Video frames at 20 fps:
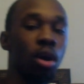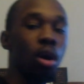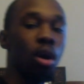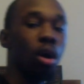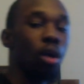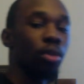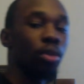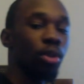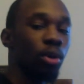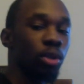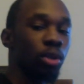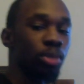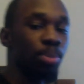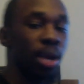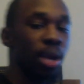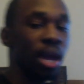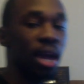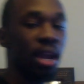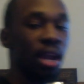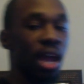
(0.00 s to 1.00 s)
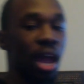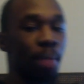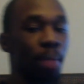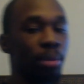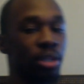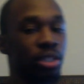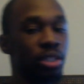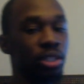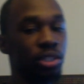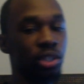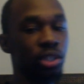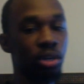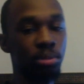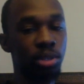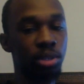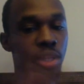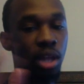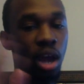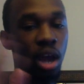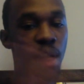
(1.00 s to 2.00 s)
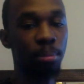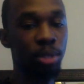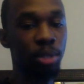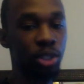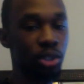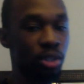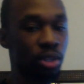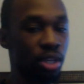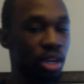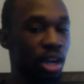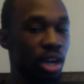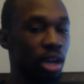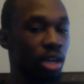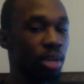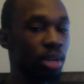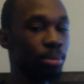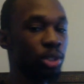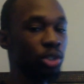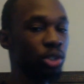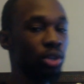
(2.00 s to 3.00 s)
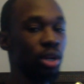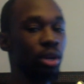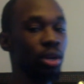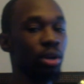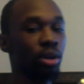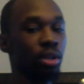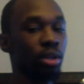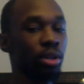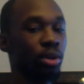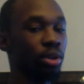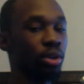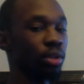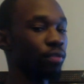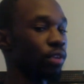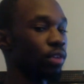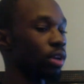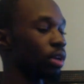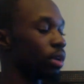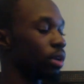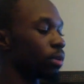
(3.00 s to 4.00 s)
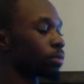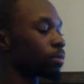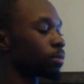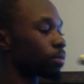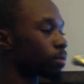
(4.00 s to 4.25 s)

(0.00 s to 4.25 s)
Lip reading: all those bad habits in terms of the embouchure that I demonstrated earlier in the video.